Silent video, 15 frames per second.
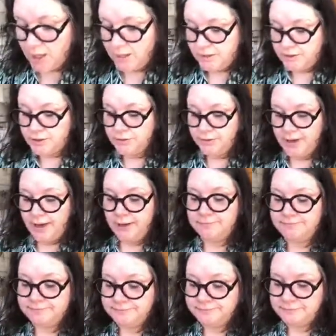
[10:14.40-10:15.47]
So
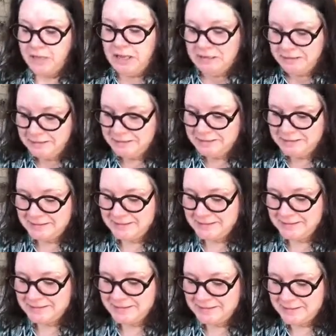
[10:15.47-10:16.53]
yeah,
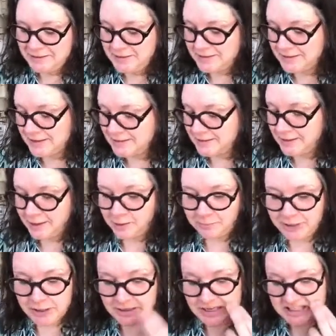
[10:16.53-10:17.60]
sense a little
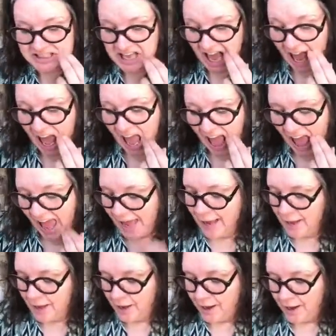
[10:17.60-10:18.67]
bitterness.
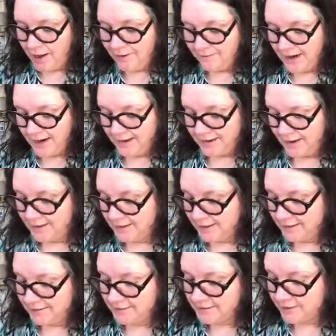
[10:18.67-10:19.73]
All right, I think
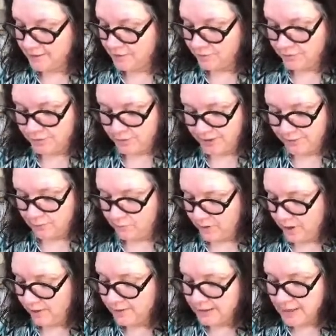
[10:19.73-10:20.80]
this is going to go together
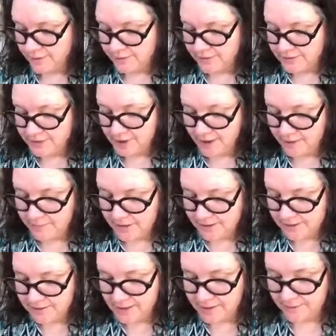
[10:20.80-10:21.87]
well. Now this time,
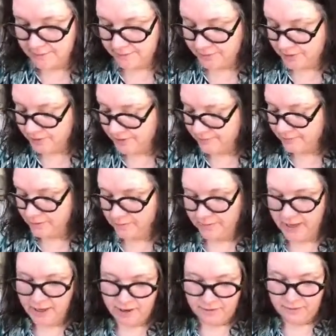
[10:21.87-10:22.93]
instead of Flirty
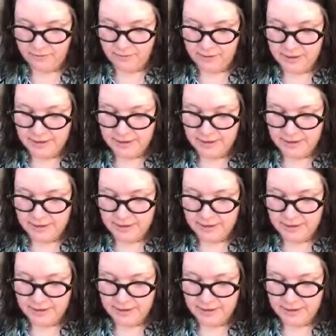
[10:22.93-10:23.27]
Flamingo,